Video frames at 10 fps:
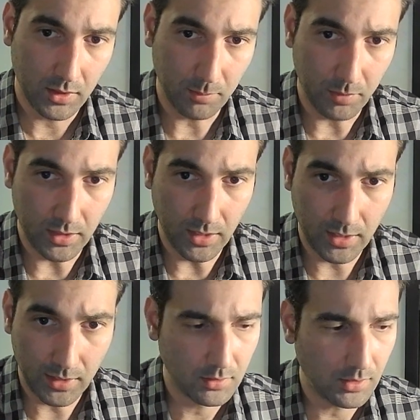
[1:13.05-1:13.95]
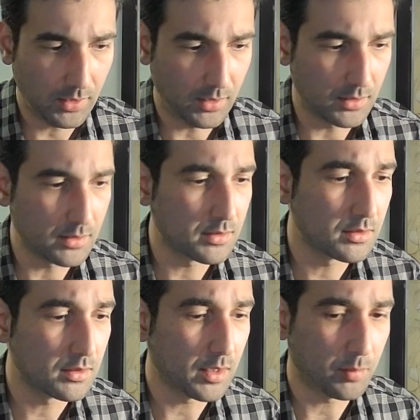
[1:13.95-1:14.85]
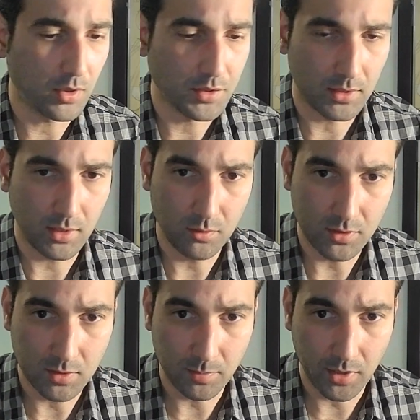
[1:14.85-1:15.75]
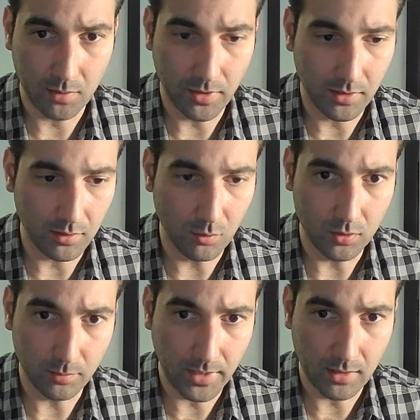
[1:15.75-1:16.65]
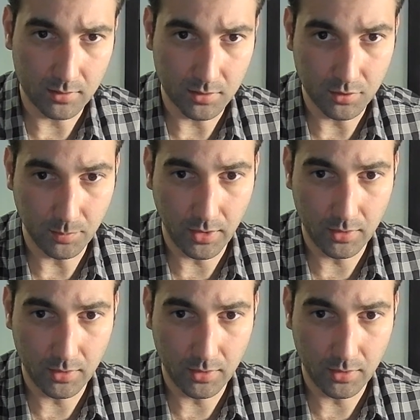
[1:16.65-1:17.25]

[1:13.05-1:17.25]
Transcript: It began as a project that was inspired by the Golden Palace in Japan.